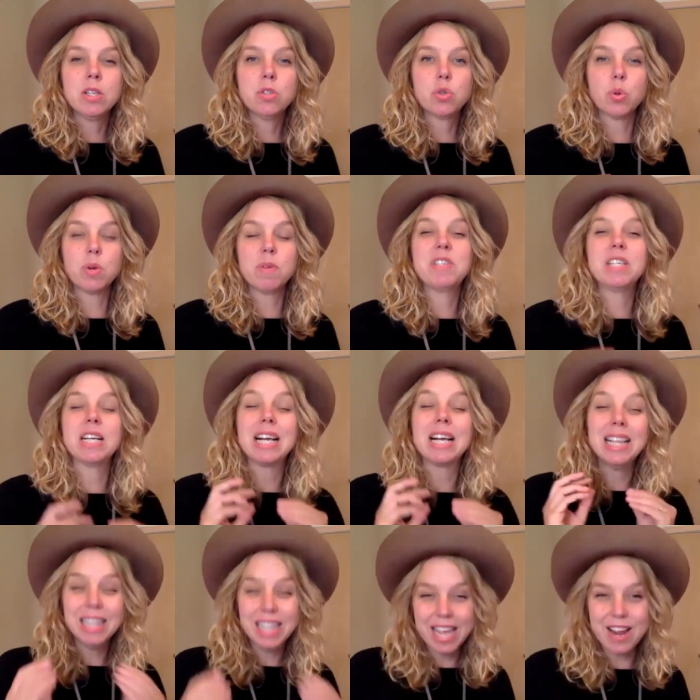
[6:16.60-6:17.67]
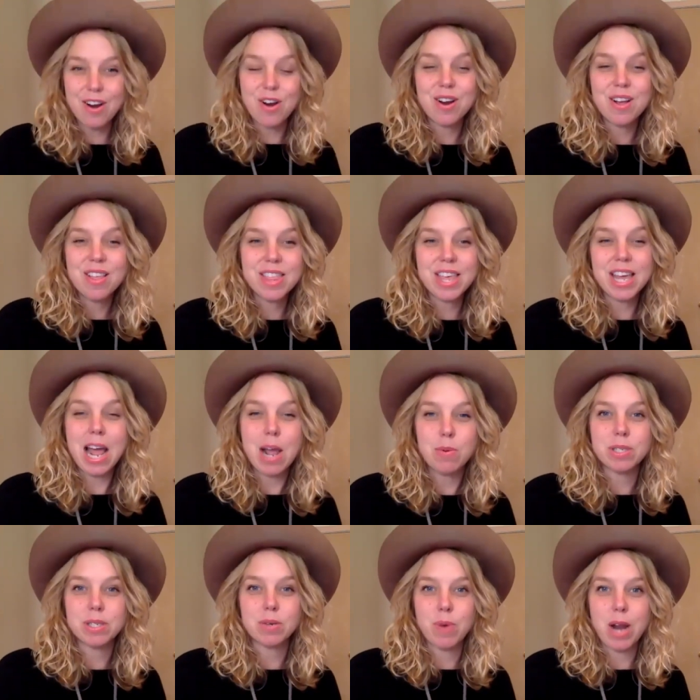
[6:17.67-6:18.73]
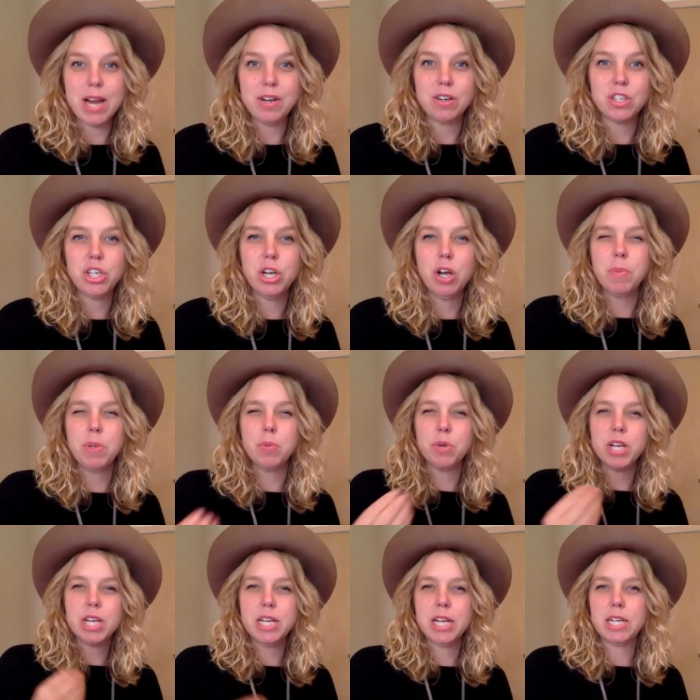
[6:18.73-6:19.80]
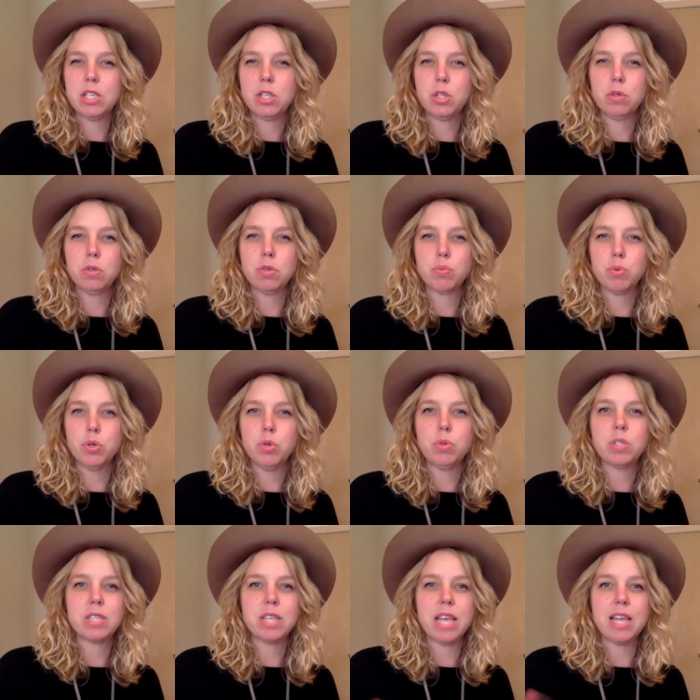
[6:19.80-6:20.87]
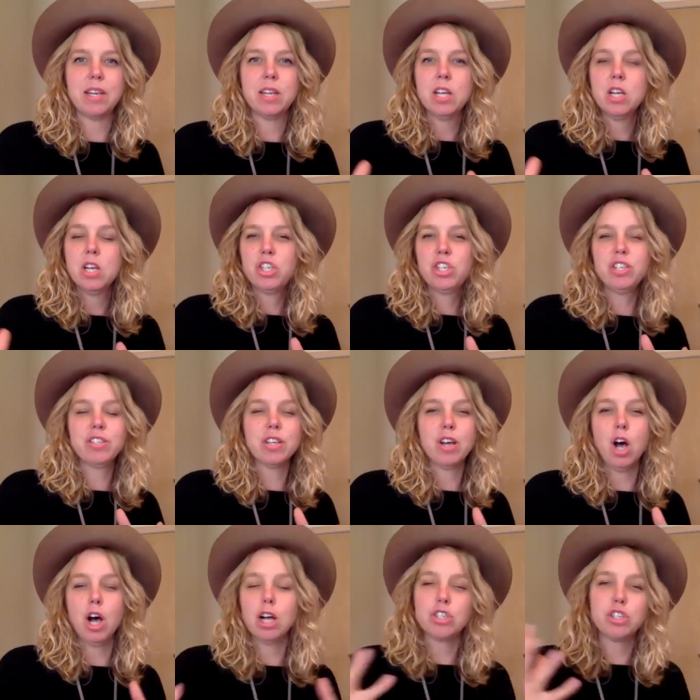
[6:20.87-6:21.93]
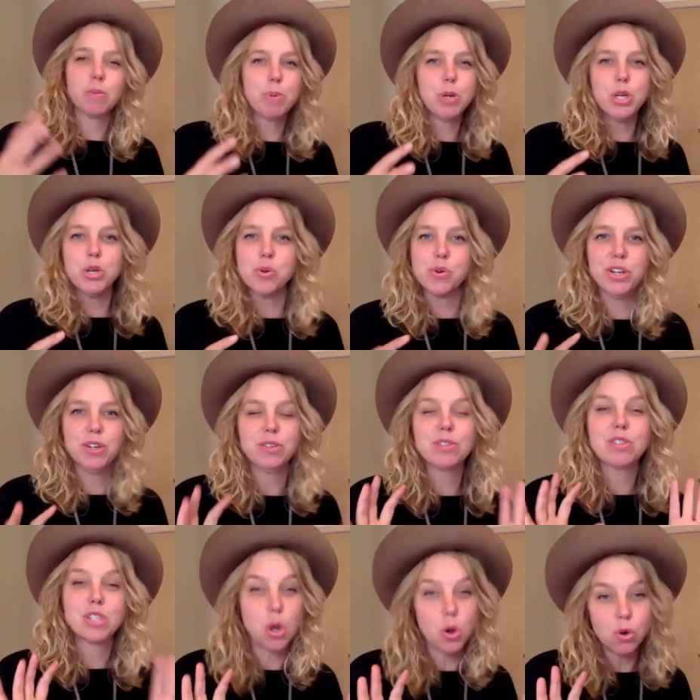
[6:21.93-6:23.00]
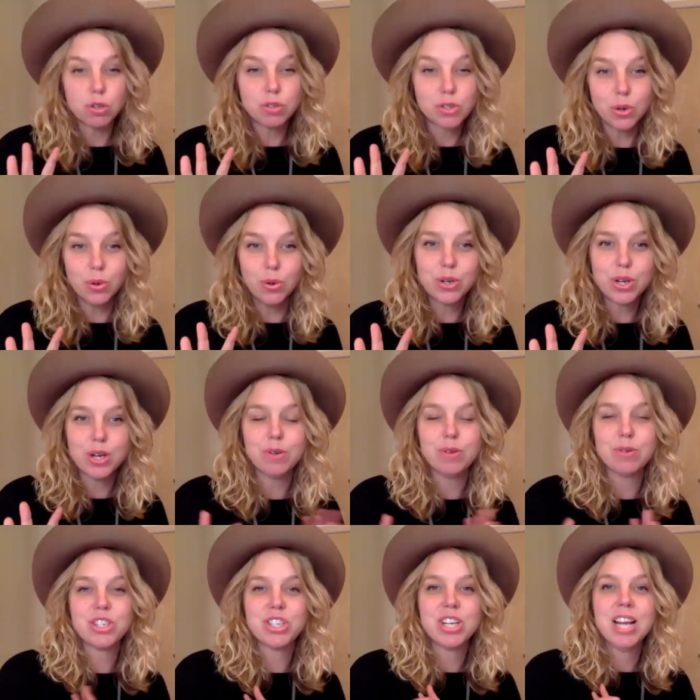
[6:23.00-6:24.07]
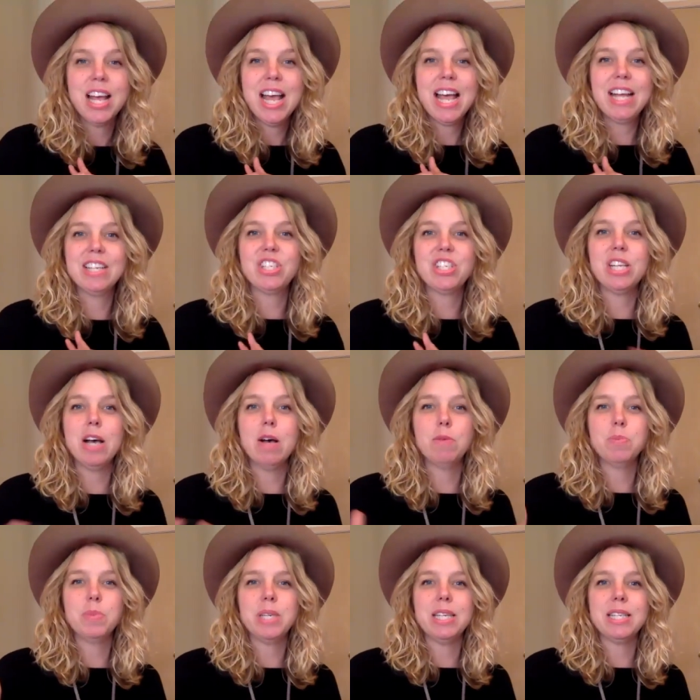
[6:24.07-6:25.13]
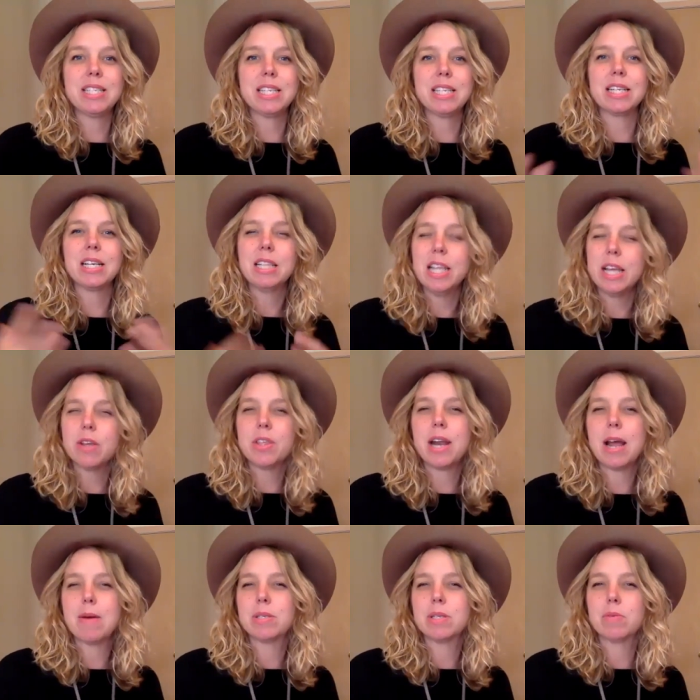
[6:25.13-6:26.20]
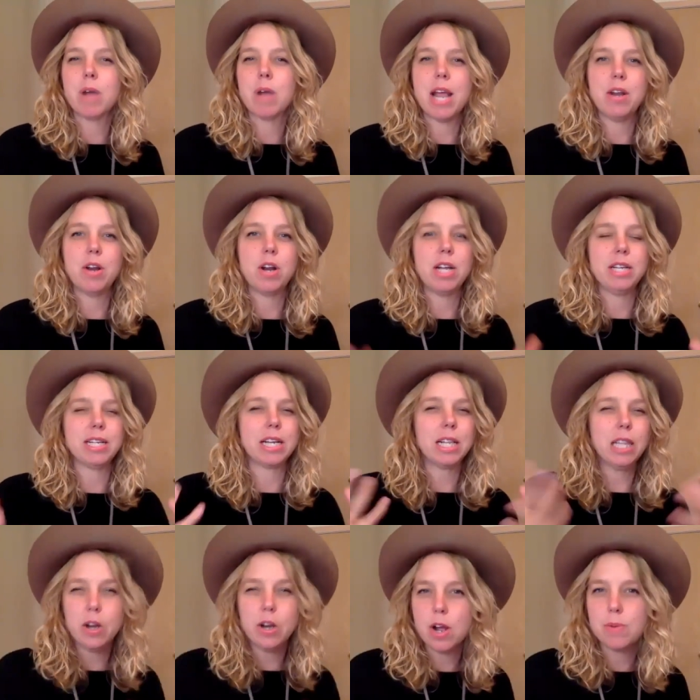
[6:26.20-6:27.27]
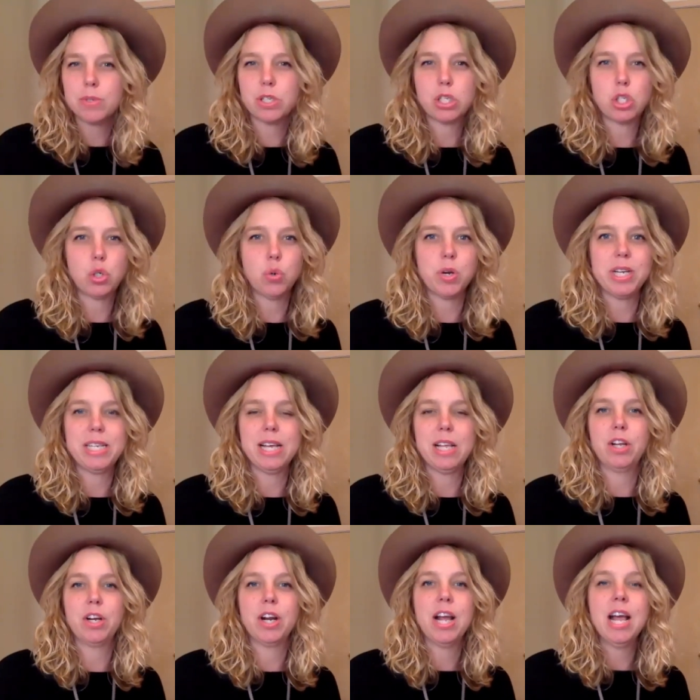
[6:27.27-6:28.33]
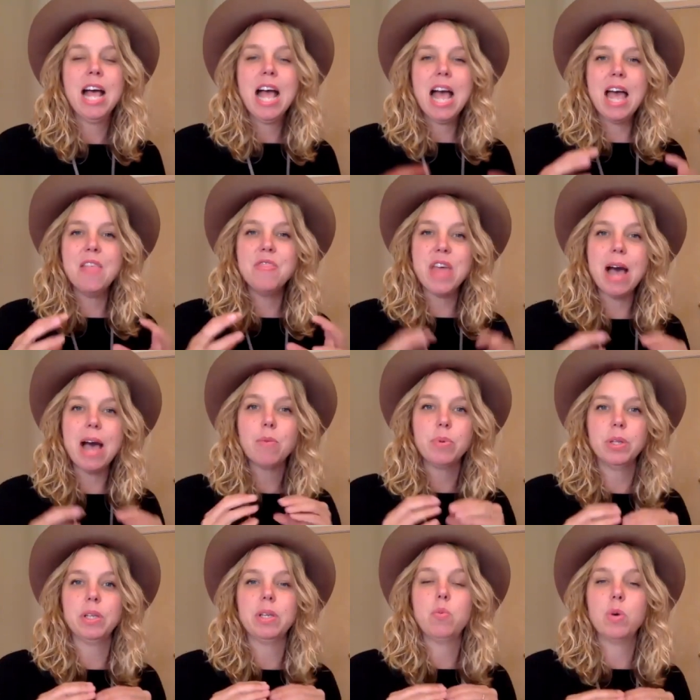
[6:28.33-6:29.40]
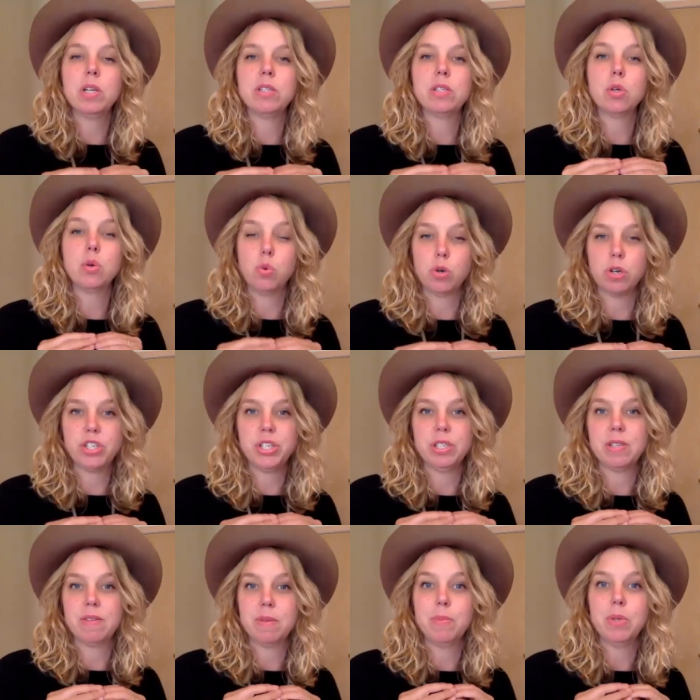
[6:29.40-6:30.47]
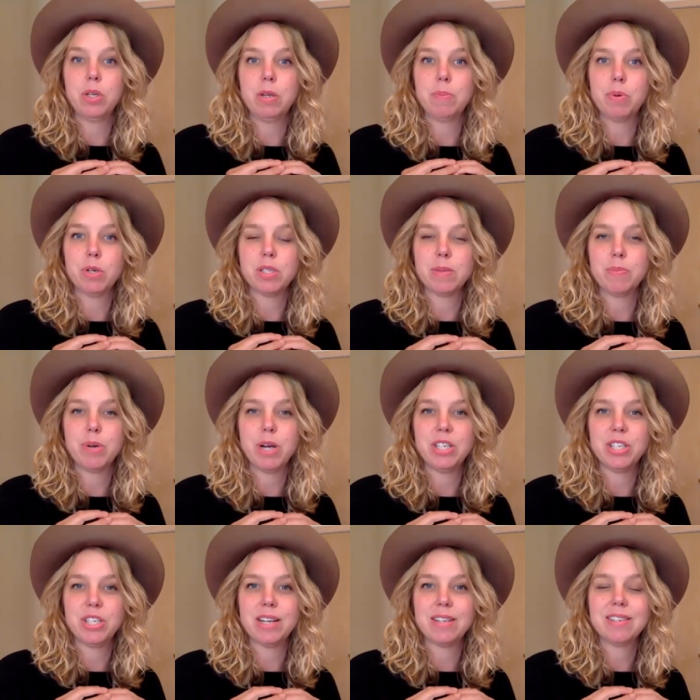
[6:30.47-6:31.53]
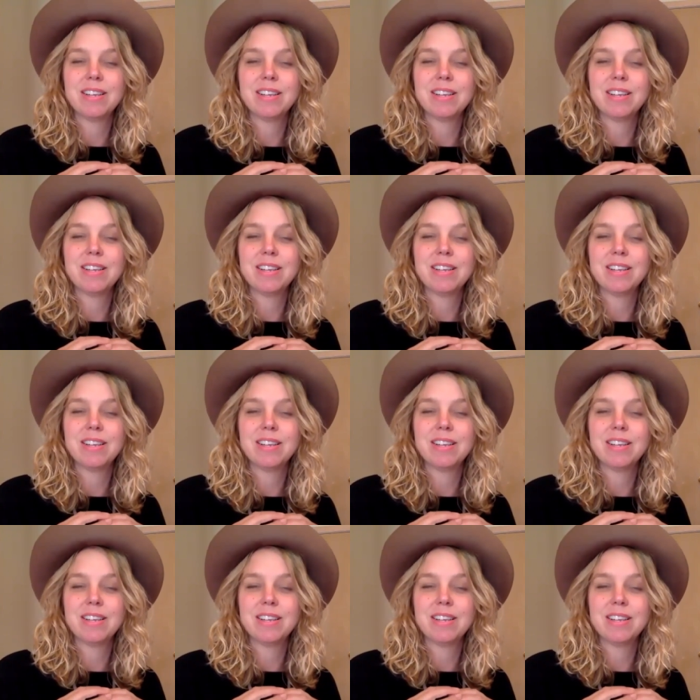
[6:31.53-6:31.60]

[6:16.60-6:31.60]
sort of declare that I was a writer. She helped me reconnect to those roots, and she's an entrepreneurial soul, coach. And she helped me to declare that I was a writer and declare I was a storyteller. And that really was the origins of the Million Person Project.